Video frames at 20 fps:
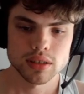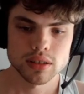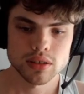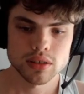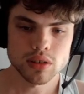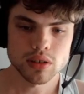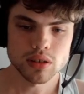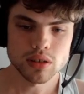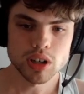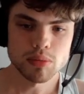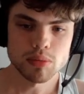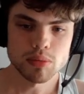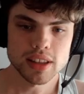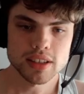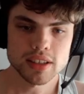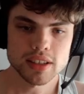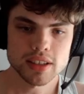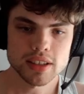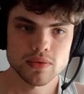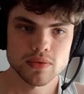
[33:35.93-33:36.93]
So I'm gonna play
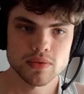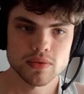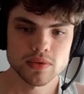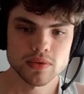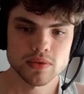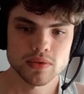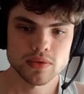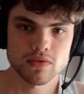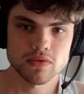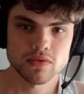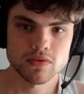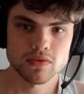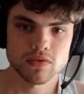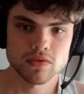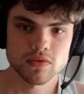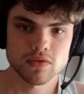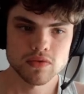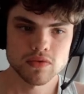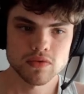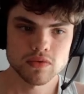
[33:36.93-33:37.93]
this.
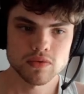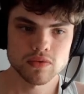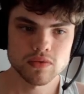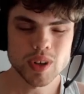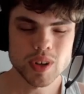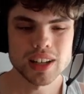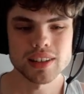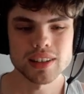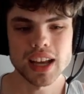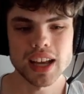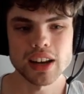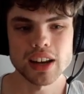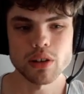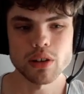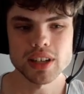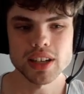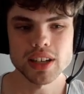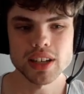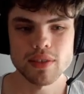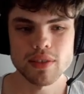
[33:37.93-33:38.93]
Well, I know
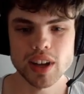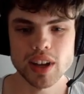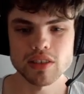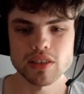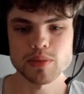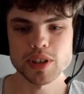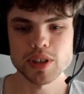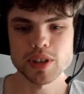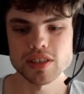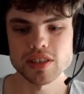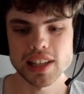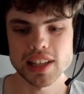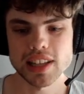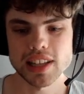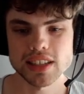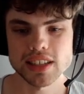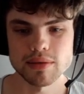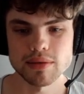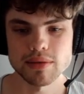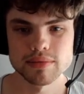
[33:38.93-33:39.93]
we didn't have countermeasures
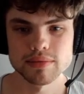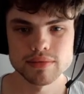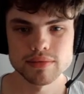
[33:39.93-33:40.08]
last time.